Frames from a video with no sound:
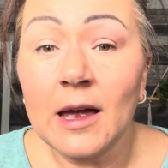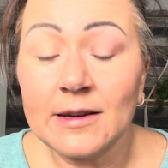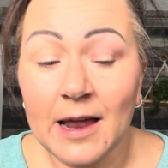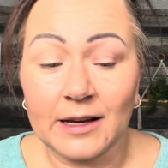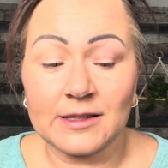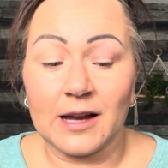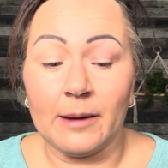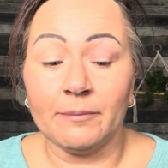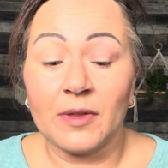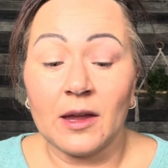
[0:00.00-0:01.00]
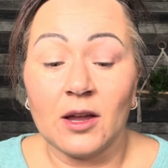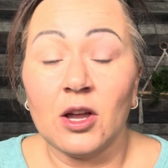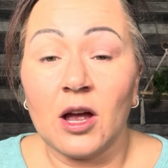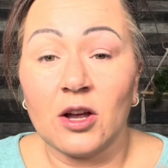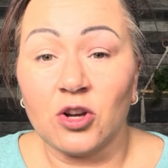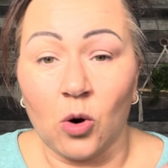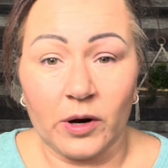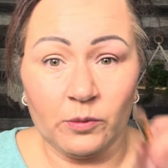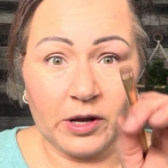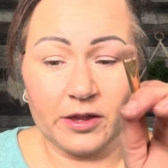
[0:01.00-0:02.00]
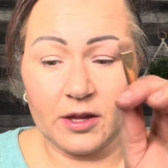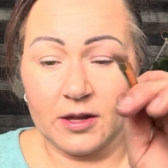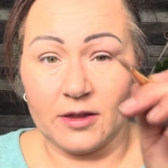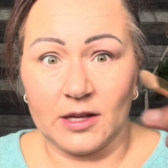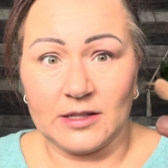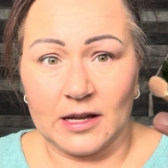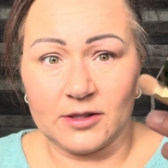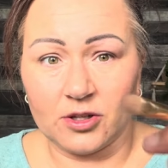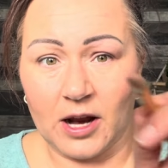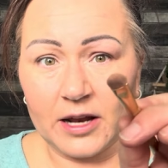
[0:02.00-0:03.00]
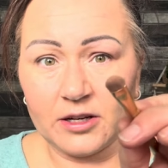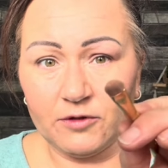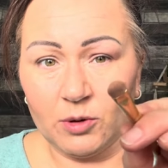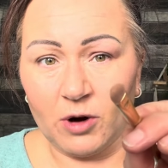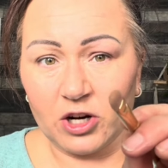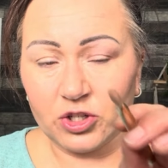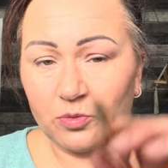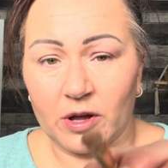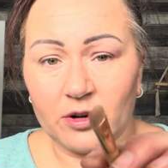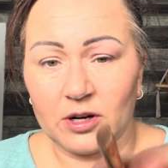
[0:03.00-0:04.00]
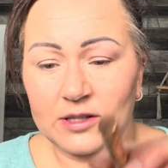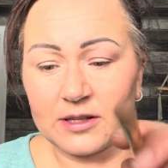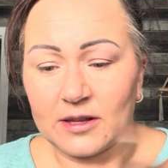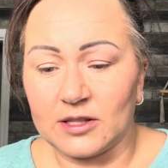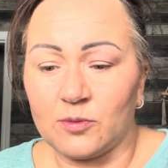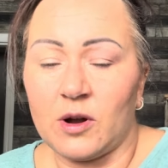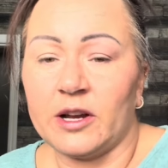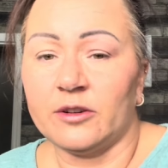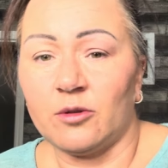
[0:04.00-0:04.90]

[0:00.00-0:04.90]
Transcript: next up, go in with the denser end of your brush, whether it's this one